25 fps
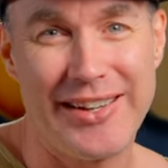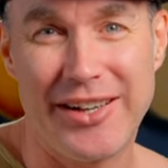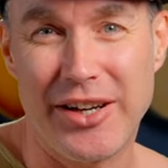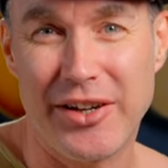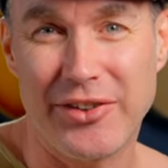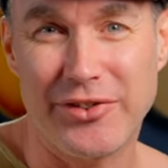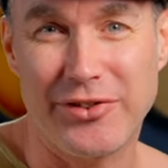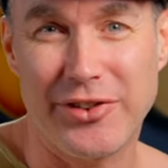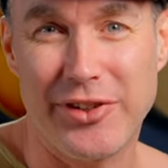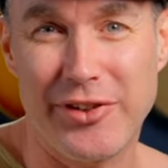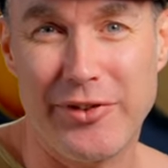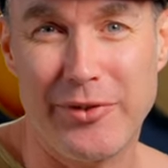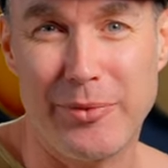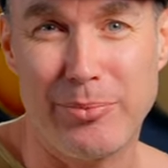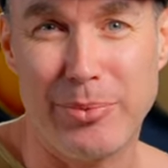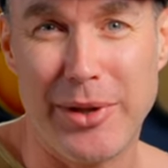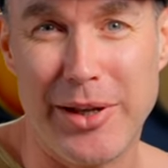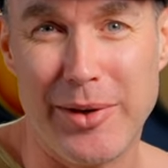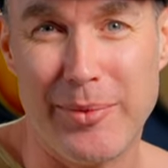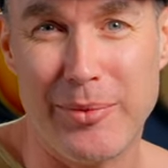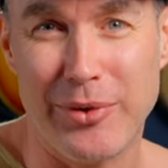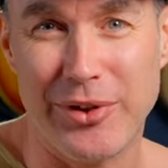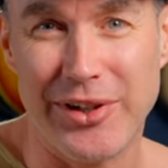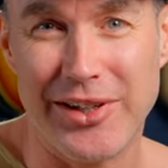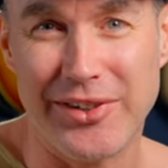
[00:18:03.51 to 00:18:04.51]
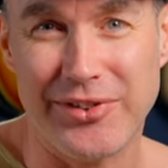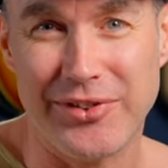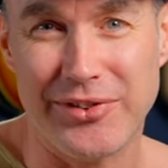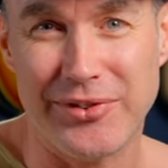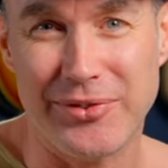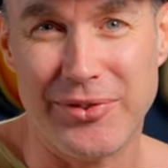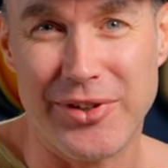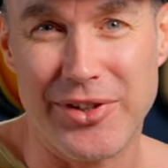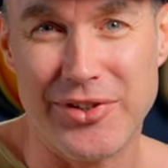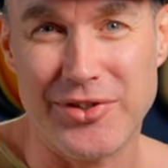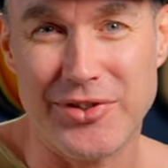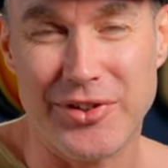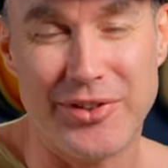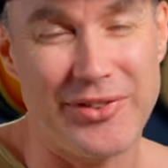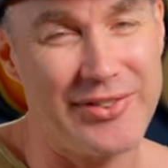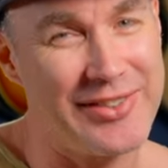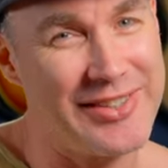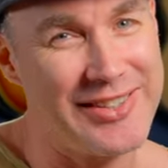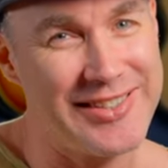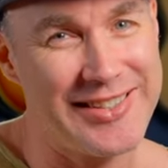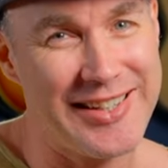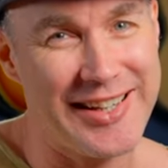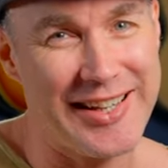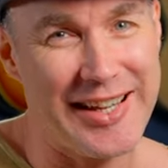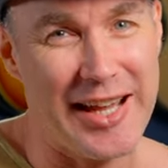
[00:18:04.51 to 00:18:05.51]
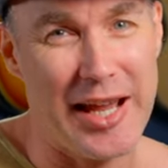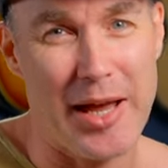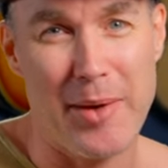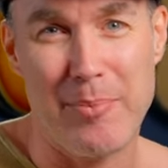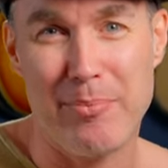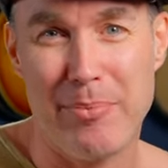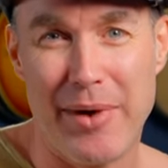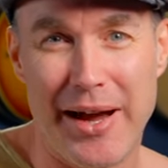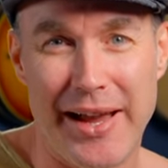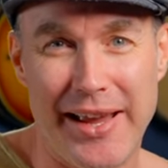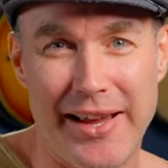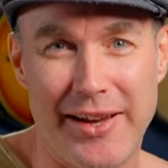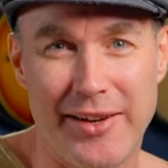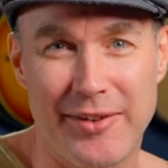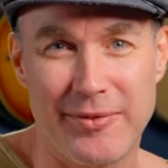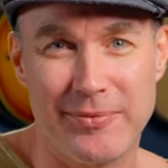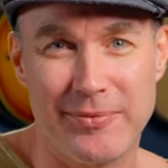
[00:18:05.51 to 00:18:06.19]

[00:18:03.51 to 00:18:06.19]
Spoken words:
I'll see you for plenty more lessons very soon. You take care. Bye.